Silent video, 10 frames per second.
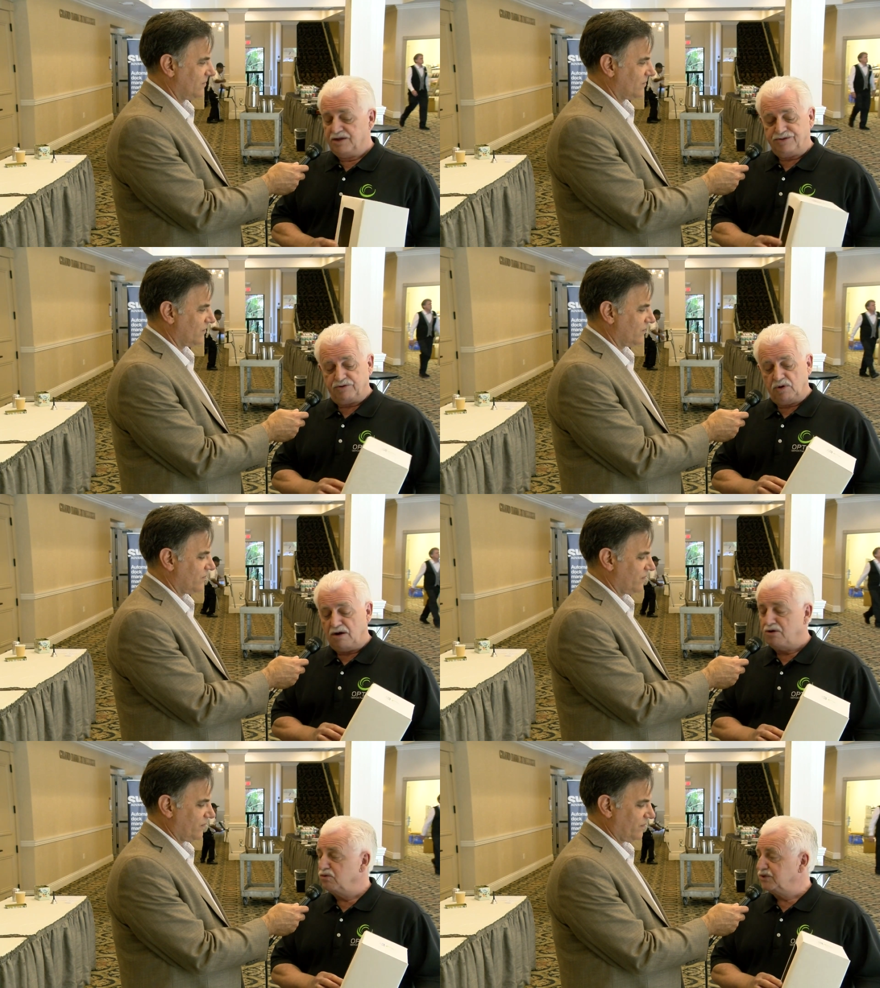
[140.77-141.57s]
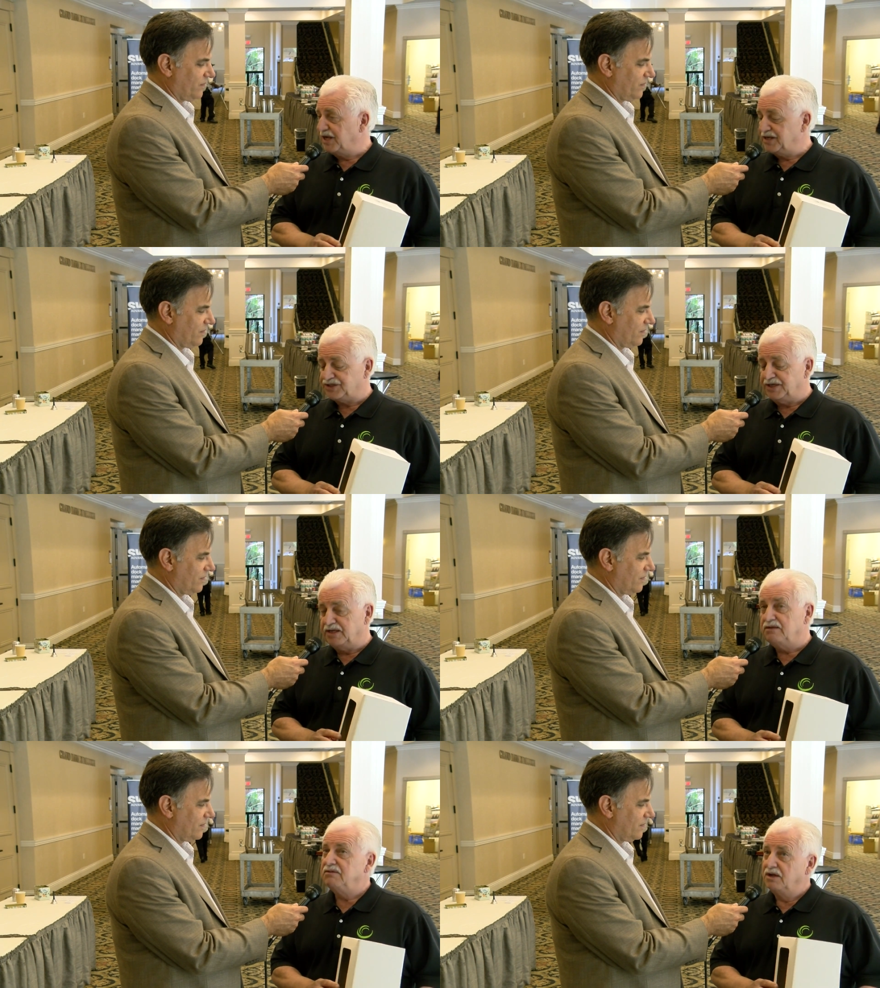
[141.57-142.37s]
Speaker 1: Through our own
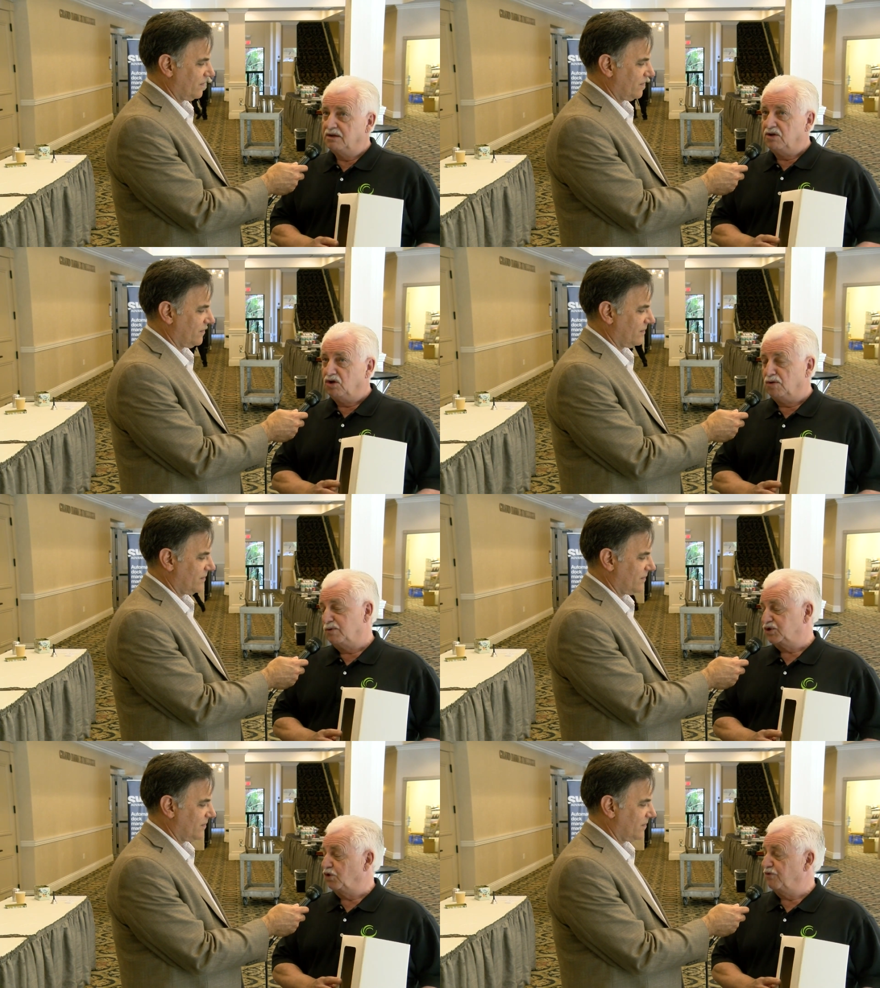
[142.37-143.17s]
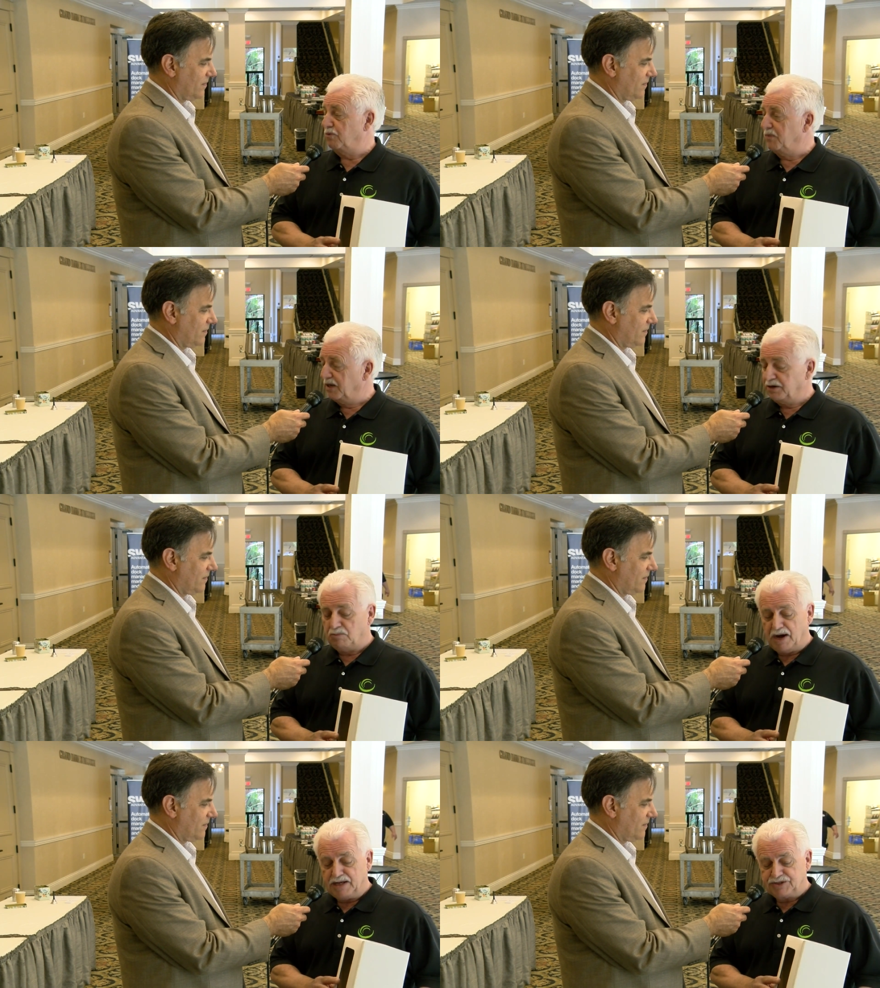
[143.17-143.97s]
testing, almost over 1 million
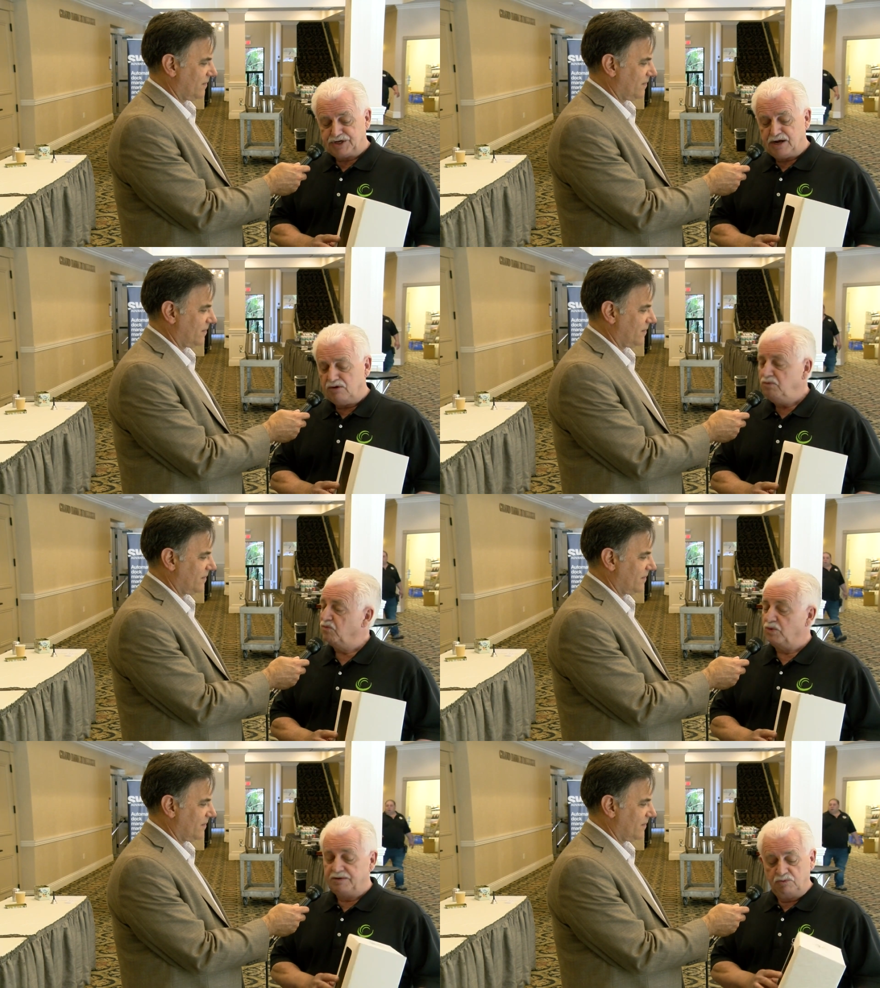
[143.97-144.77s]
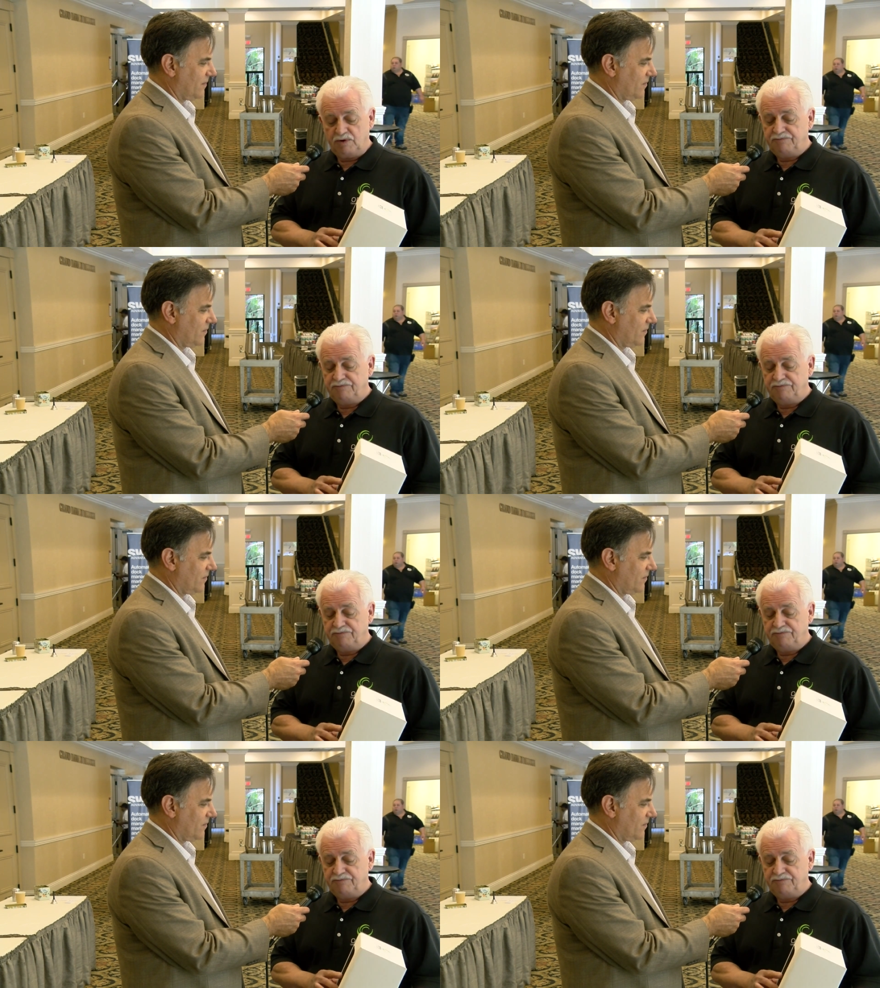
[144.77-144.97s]
miles now, we